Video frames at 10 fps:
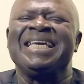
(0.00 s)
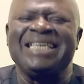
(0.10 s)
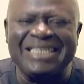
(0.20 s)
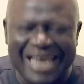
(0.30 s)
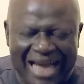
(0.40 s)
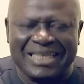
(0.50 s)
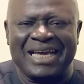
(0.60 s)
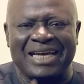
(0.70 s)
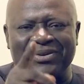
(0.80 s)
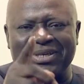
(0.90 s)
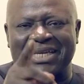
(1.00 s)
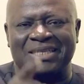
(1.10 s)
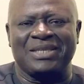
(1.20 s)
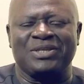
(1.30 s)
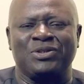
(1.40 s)
Yet he had not
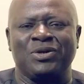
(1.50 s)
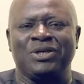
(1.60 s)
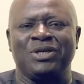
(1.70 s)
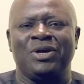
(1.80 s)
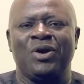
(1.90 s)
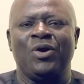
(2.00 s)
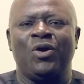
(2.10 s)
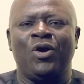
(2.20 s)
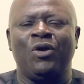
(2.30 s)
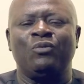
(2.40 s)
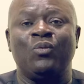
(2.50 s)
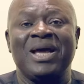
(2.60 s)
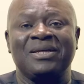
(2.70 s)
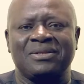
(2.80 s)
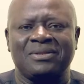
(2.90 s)
started the journey of
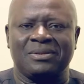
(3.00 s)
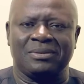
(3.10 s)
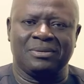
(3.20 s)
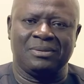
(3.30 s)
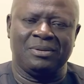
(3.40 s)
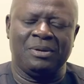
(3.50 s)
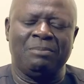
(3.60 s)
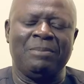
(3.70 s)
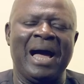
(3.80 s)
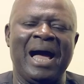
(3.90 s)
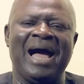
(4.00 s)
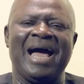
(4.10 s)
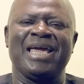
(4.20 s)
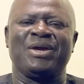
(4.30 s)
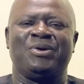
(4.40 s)
wealth.
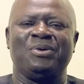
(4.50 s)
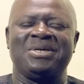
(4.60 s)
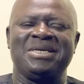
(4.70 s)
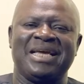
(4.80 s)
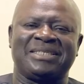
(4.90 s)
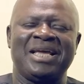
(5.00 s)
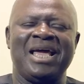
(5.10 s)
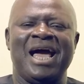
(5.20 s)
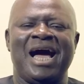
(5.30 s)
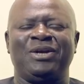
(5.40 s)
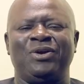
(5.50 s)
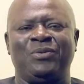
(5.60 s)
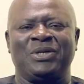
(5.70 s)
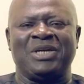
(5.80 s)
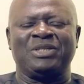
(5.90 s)
My goodness. And
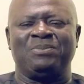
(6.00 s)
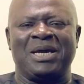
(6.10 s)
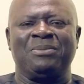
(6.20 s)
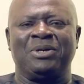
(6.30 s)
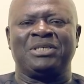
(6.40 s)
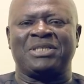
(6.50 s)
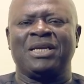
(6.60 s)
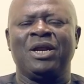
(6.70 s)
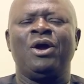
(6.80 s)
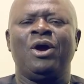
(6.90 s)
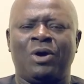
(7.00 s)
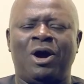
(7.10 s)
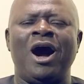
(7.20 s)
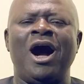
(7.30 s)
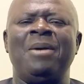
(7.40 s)
Lord was trying to make him understand
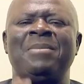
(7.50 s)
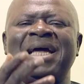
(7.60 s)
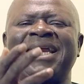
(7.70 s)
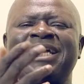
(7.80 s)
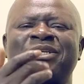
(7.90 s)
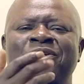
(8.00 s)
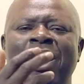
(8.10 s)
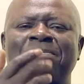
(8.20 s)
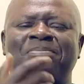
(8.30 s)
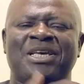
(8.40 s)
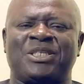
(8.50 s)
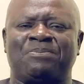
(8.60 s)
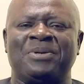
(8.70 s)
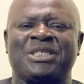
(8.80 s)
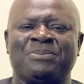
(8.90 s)
come and adopt this
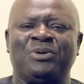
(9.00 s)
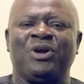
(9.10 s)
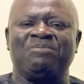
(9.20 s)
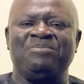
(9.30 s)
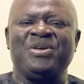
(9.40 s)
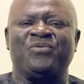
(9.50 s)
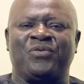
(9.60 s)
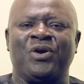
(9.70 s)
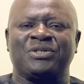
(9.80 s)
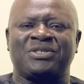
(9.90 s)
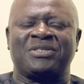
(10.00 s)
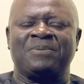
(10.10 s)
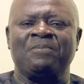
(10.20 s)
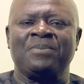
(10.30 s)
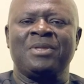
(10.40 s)
principle of me
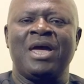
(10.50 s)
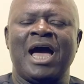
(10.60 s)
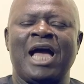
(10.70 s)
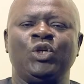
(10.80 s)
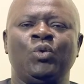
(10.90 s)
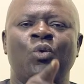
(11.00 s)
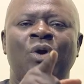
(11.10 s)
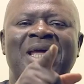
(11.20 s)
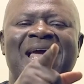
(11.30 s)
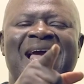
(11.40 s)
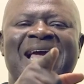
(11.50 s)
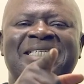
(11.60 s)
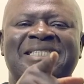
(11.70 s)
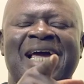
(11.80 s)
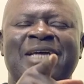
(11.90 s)
first, and you will
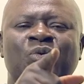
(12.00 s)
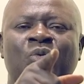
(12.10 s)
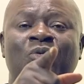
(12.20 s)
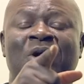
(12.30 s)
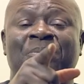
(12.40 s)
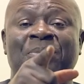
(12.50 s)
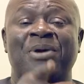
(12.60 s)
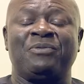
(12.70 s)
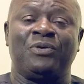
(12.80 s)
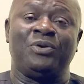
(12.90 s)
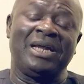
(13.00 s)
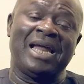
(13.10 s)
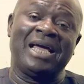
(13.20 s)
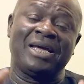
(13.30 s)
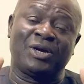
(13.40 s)
enter into what we have prepared for you.
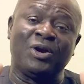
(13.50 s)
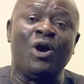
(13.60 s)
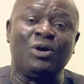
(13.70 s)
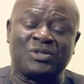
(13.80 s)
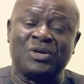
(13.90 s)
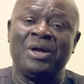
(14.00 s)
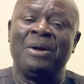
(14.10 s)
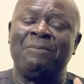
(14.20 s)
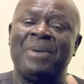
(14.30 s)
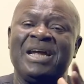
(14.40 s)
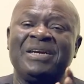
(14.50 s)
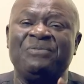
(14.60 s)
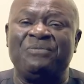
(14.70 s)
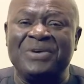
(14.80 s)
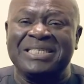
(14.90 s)
And I close by
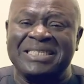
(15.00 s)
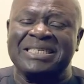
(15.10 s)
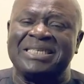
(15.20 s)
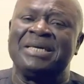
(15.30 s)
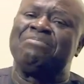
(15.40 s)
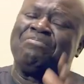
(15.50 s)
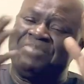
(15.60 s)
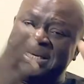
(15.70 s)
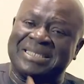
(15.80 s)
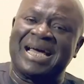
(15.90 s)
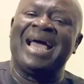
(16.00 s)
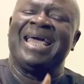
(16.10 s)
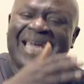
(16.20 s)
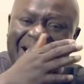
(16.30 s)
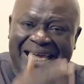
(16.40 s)
revisiting Peter
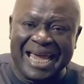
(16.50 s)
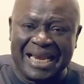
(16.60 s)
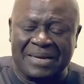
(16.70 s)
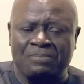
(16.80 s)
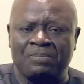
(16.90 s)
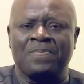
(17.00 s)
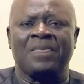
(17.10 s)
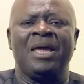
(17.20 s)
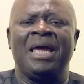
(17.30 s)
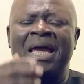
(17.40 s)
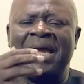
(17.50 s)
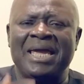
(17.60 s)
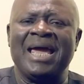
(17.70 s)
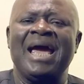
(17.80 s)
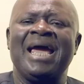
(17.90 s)
again.
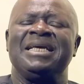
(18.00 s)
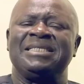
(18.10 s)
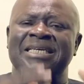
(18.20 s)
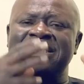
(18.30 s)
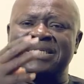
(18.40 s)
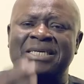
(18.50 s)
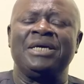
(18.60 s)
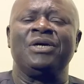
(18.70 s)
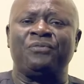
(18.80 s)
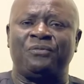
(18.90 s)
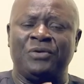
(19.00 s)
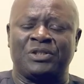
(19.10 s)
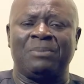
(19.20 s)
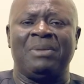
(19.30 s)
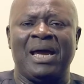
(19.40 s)
Here is a skilled
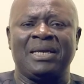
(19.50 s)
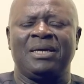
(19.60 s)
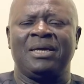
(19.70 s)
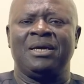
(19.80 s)
fisherman.